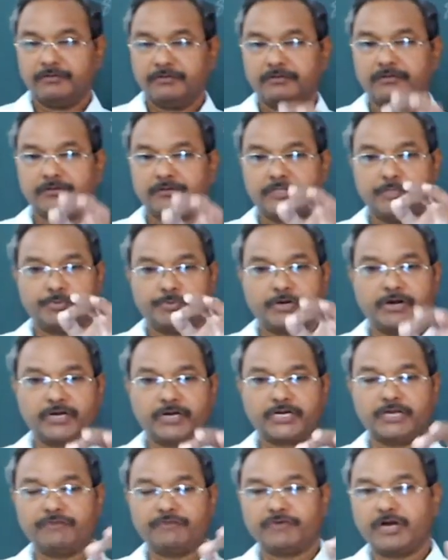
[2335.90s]
the product
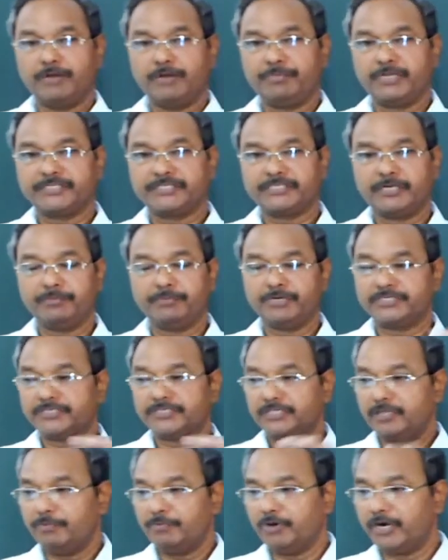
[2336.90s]
of complex numbers in the
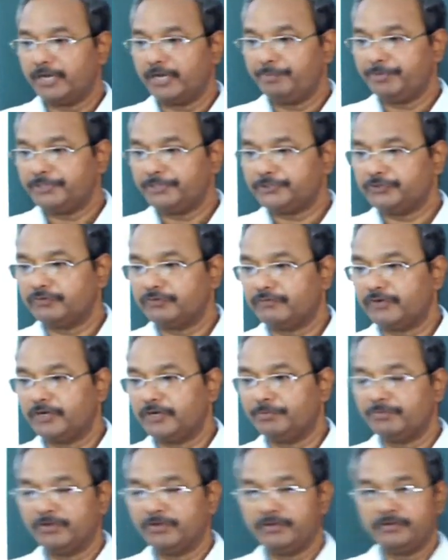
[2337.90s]
mod amplitude form.
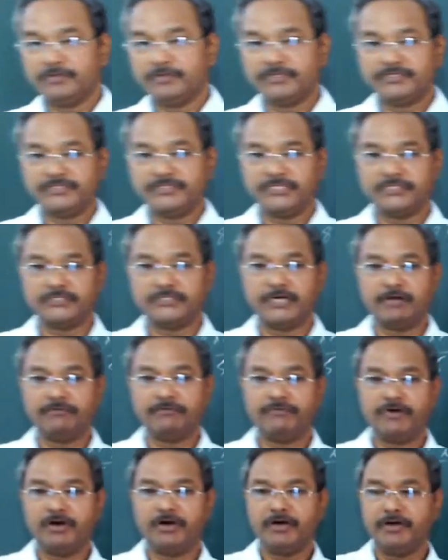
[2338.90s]
Cis alpha